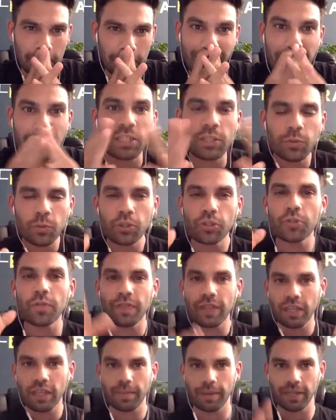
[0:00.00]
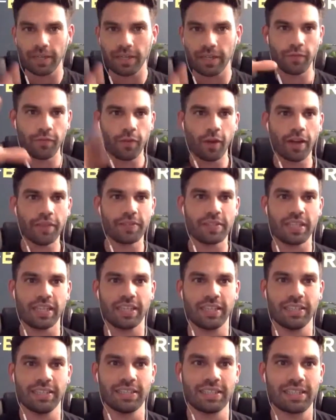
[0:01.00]
And I just want you to think about it for 5
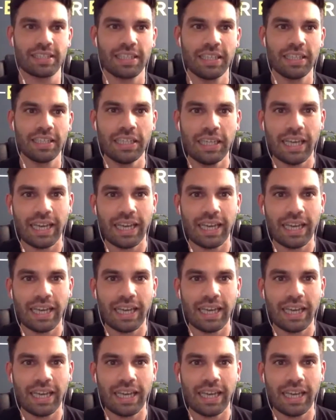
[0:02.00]
seconds.